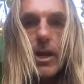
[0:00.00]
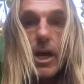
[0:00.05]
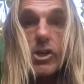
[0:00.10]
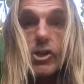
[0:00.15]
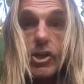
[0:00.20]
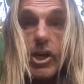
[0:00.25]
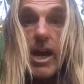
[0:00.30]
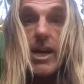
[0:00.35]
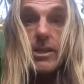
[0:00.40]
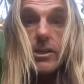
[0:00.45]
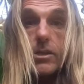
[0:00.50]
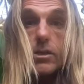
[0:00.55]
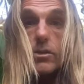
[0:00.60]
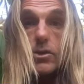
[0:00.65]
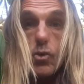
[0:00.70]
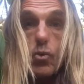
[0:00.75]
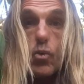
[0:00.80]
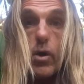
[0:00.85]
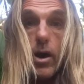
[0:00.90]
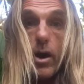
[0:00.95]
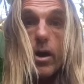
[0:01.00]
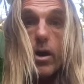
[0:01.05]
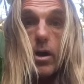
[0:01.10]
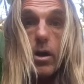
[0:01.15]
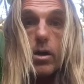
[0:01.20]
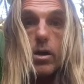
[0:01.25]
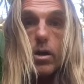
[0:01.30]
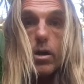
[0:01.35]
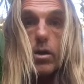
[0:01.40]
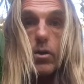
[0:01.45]
adjacent to
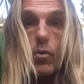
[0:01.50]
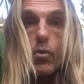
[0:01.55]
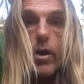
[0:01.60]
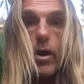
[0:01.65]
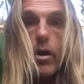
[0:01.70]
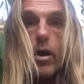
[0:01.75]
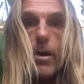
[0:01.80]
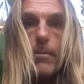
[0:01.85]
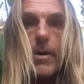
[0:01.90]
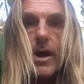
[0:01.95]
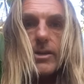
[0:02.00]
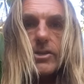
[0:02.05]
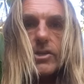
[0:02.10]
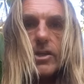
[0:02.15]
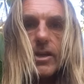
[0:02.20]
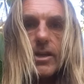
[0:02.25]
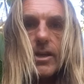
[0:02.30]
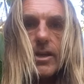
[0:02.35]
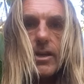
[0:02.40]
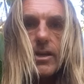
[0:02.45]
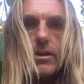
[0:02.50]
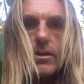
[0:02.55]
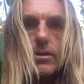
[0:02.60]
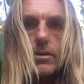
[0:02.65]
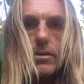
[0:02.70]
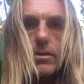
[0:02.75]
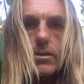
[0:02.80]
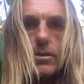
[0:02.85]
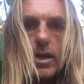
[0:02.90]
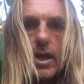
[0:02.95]
where I'm actually,
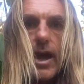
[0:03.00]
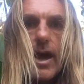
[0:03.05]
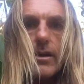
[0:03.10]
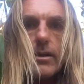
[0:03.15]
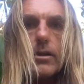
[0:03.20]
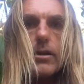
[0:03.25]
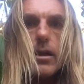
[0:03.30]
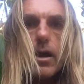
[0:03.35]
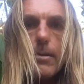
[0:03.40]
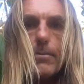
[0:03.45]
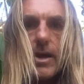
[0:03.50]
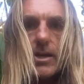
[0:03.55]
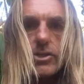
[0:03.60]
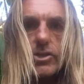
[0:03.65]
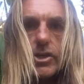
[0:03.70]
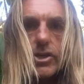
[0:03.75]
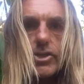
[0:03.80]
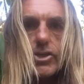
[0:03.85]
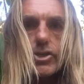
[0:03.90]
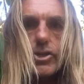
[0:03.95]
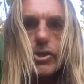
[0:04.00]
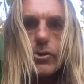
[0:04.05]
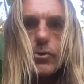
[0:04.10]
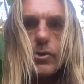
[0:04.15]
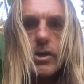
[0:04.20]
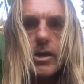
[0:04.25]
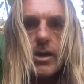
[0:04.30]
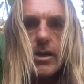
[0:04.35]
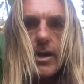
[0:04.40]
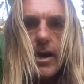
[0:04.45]
the land that I'm actually
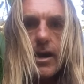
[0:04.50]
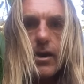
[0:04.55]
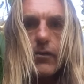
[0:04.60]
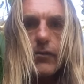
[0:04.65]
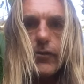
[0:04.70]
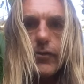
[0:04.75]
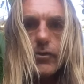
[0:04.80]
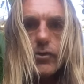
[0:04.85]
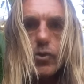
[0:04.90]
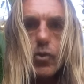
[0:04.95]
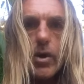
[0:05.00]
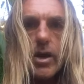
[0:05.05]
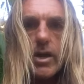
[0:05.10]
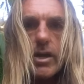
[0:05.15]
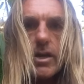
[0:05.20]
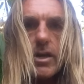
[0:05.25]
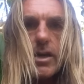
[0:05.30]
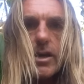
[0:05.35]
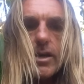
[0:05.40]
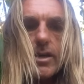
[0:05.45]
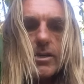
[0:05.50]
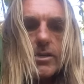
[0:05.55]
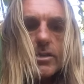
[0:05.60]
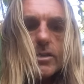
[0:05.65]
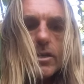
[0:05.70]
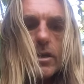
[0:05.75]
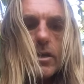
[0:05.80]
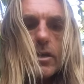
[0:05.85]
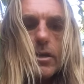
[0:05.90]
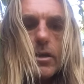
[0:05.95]
stewarding now for 20
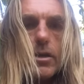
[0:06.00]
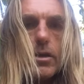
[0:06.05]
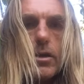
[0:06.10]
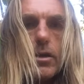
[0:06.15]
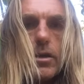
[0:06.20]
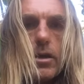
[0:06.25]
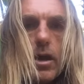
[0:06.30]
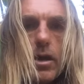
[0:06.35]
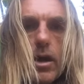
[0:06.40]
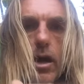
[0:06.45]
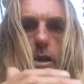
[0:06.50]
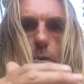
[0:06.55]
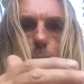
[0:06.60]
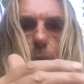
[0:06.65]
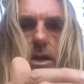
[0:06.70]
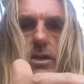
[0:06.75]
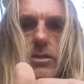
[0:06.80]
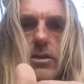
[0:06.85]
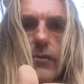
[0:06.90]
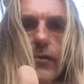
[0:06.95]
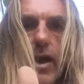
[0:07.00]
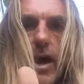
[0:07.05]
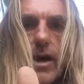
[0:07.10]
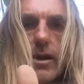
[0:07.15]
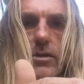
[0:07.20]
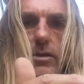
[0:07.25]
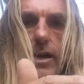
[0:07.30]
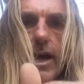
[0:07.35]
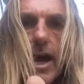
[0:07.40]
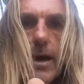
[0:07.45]
years, another piece of
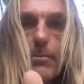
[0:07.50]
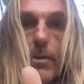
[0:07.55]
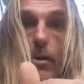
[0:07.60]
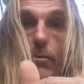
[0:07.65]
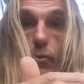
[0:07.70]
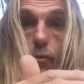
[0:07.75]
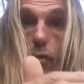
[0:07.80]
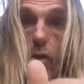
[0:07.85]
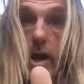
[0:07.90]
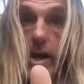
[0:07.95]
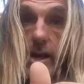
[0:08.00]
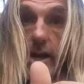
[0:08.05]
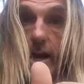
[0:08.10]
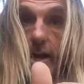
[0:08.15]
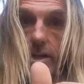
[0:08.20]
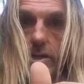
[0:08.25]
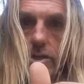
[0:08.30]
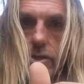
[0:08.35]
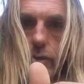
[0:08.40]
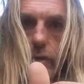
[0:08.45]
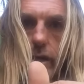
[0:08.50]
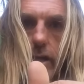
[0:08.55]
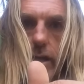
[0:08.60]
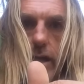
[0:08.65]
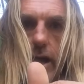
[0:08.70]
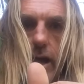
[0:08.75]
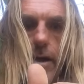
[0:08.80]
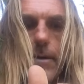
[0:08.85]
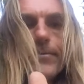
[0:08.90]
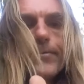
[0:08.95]
land came up right next to it,
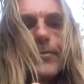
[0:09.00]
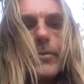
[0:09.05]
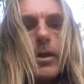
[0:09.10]
yeah.